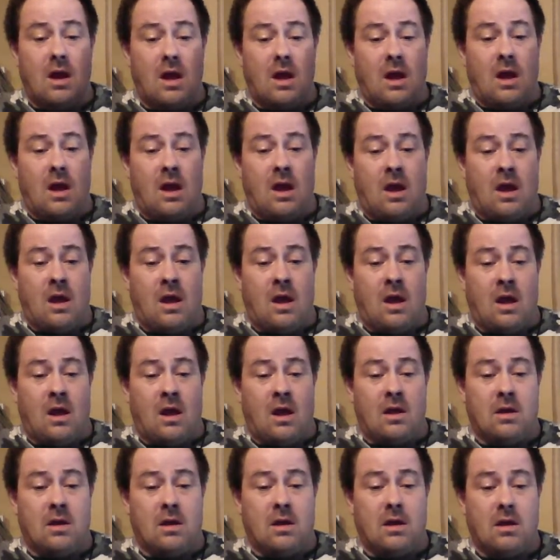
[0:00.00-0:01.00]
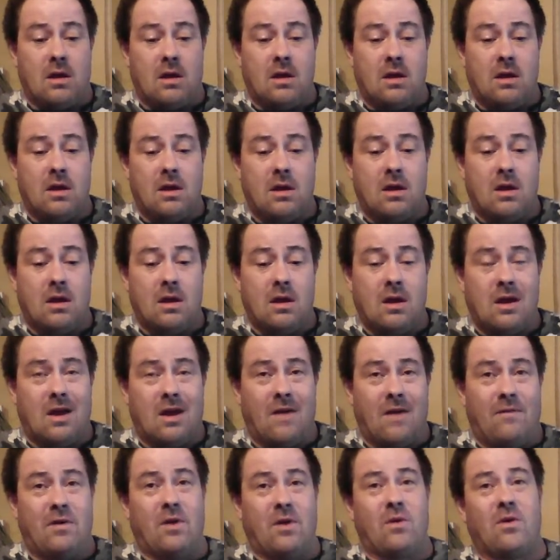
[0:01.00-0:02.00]
And
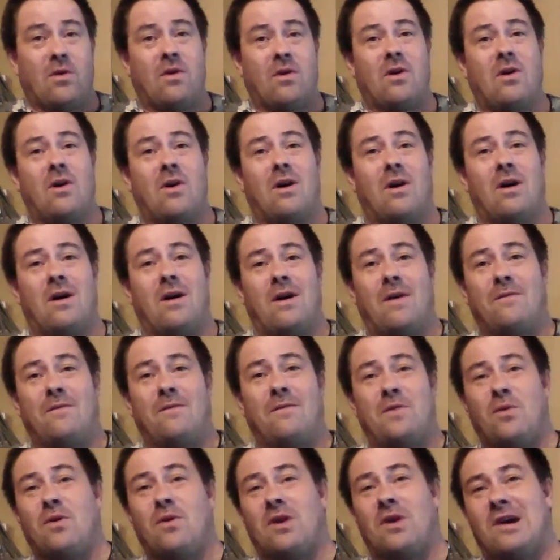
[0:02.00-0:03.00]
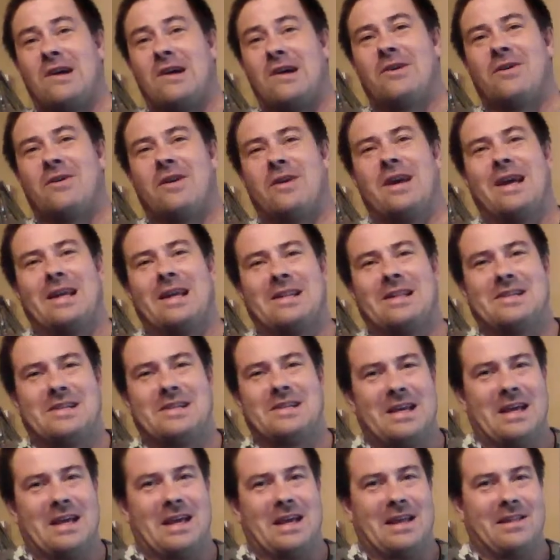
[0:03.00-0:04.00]
if you're under
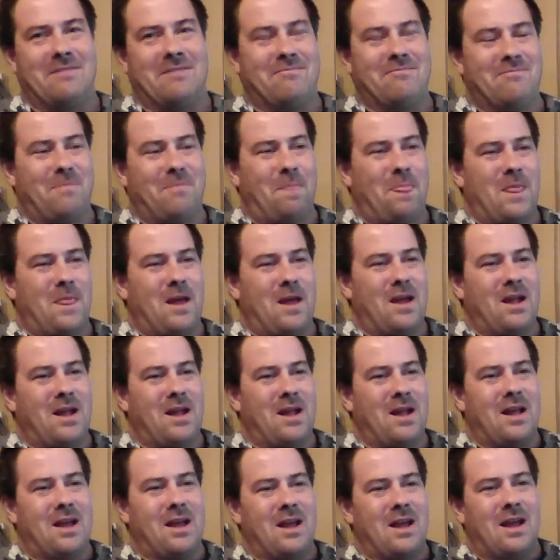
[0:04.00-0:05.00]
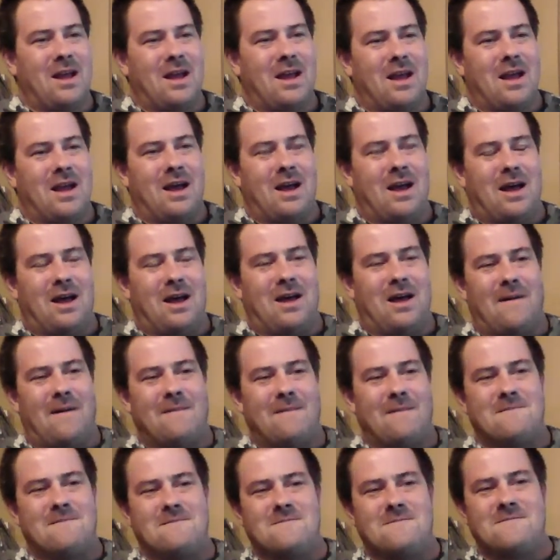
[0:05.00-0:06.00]
18, uh,
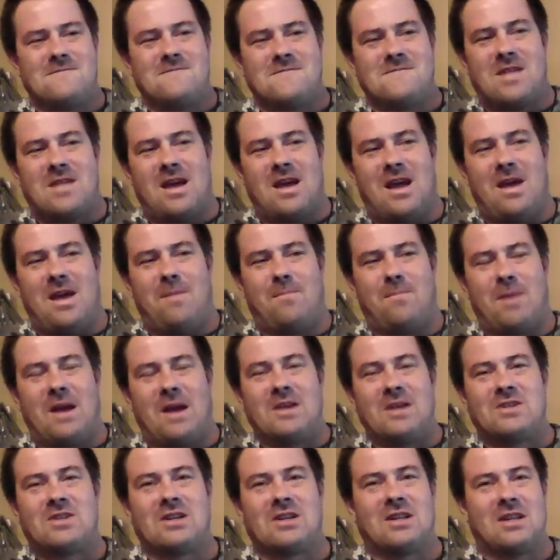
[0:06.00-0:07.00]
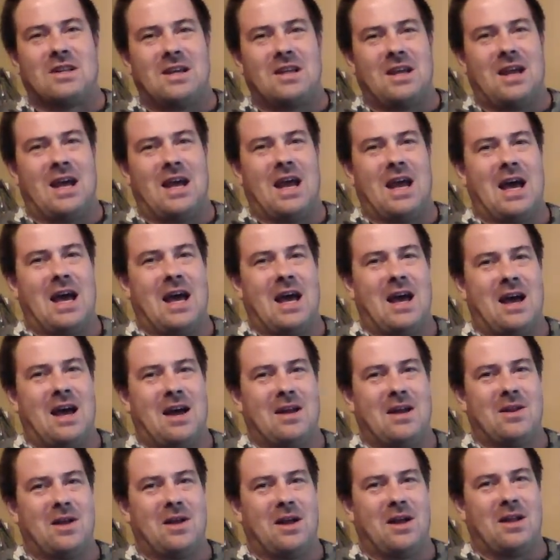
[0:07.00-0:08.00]
they basically
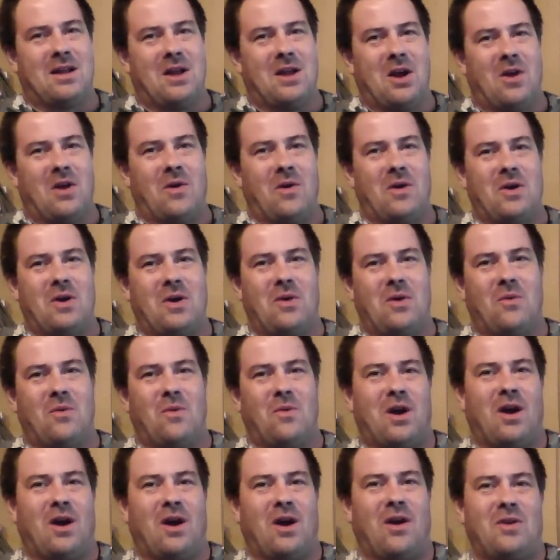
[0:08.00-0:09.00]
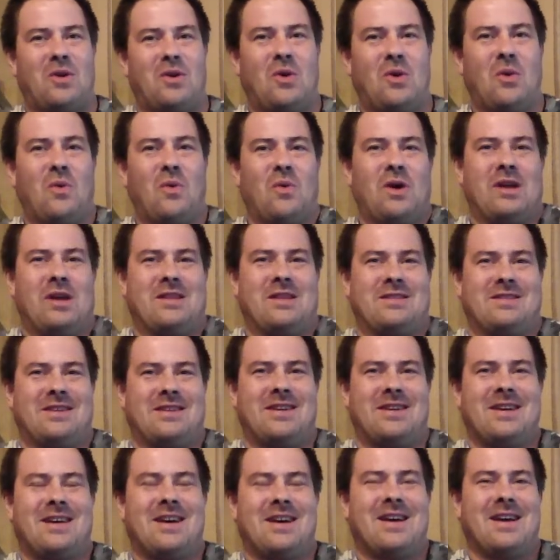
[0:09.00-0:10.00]
had an area where you went.
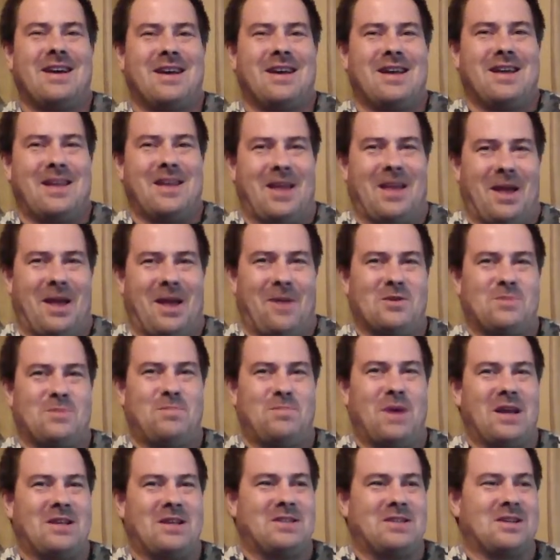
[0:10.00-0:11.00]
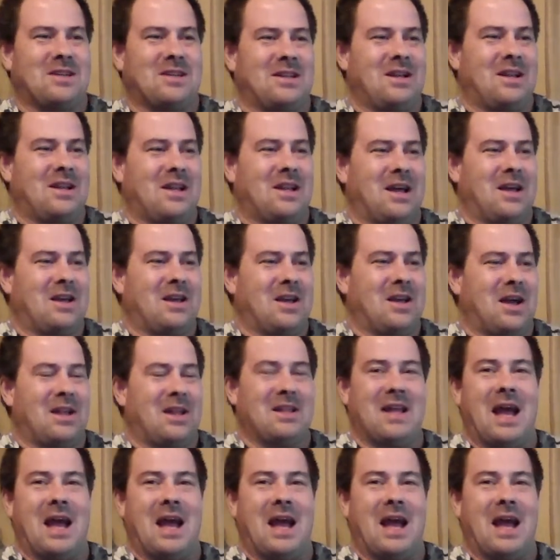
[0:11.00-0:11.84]
It was basically like a